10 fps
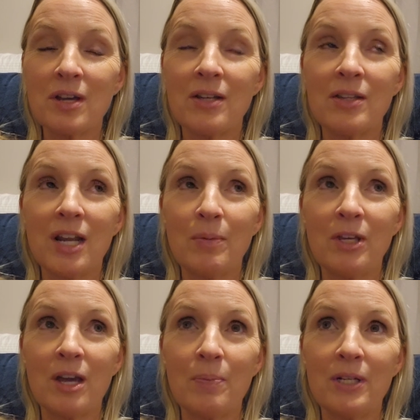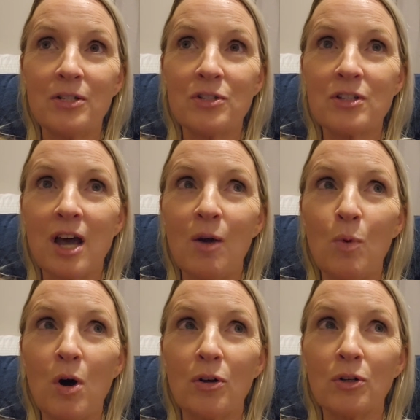Uh, the name of the company is
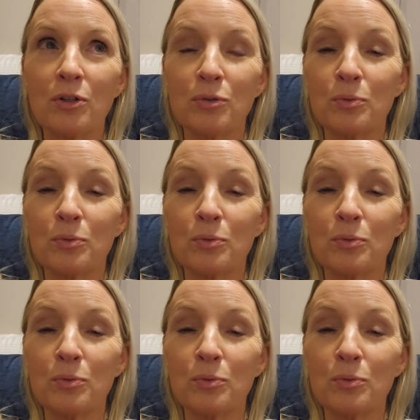Skywalker